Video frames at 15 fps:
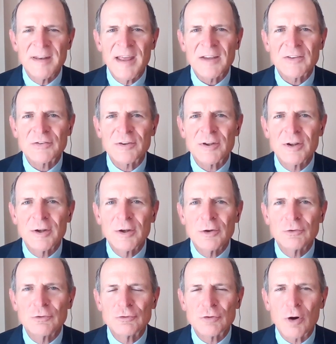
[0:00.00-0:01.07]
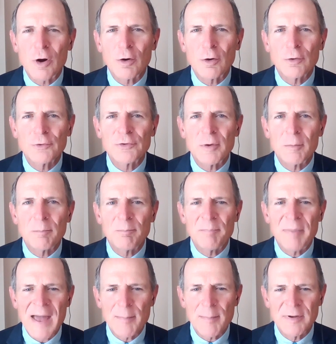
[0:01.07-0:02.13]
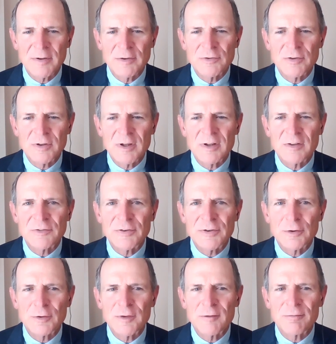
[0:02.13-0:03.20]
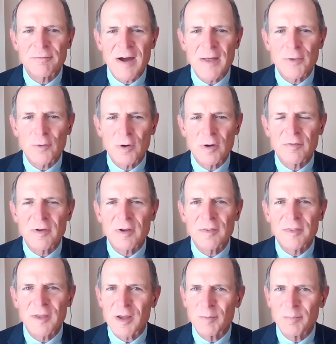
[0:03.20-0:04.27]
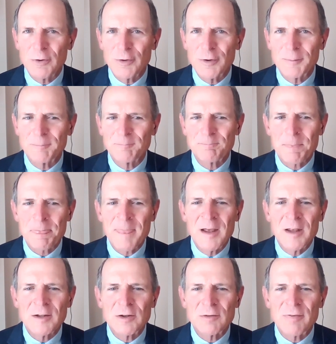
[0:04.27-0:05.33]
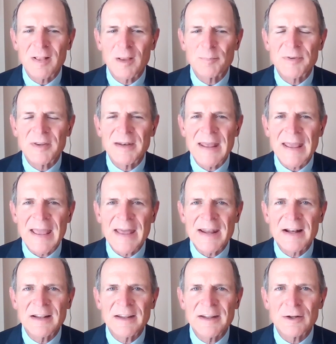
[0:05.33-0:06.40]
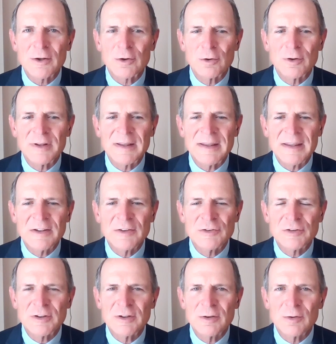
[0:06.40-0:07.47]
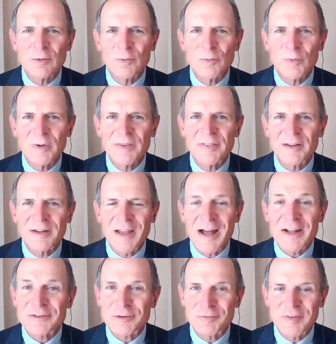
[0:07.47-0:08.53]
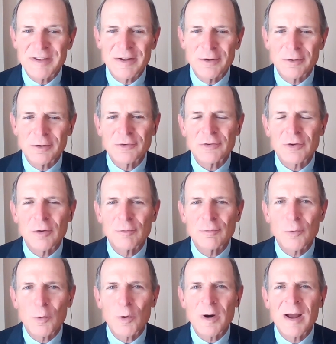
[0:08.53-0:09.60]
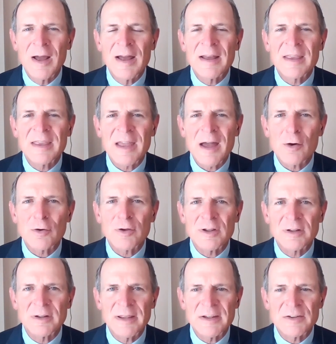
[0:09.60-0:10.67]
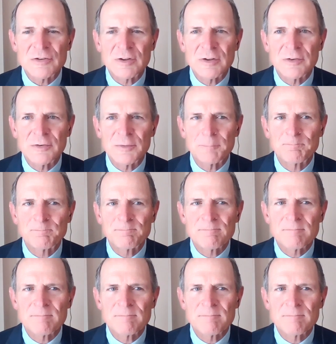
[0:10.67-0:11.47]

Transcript: Next, Charles Babbage, considered the father of the computer, developed an analytical engine with lots of gears for calculations.